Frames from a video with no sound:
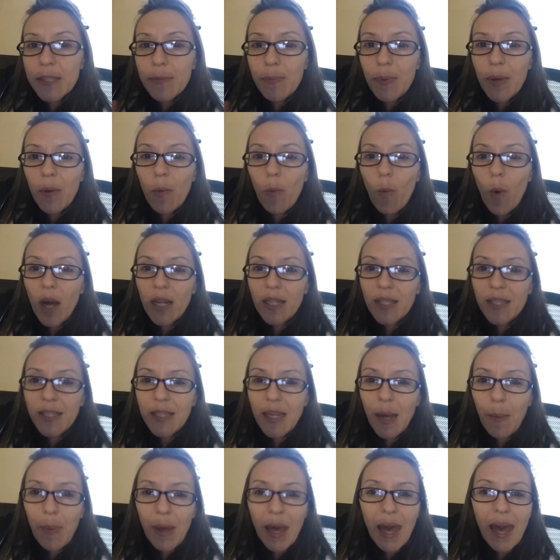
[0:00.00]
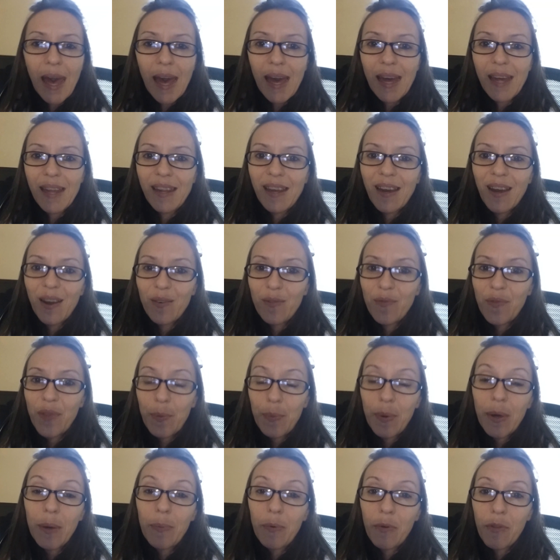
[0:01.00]
to be one step ahead of
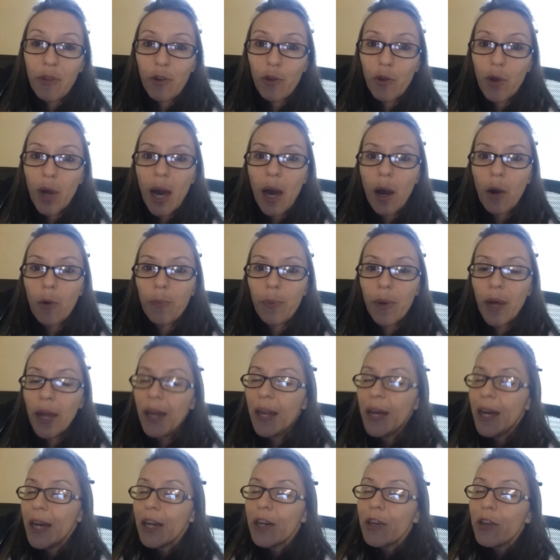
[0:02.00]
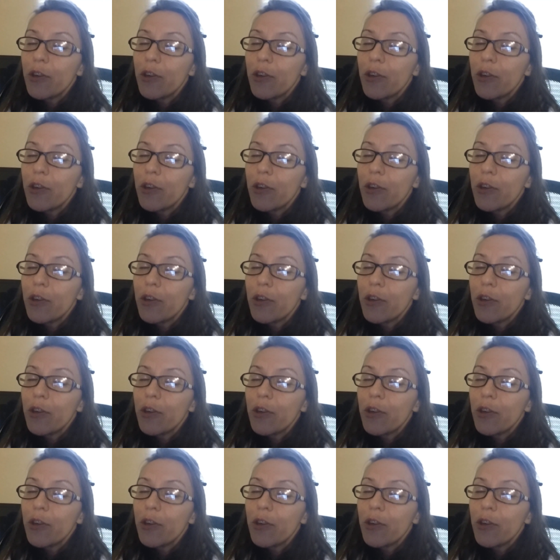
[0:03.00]
the people that you're helping.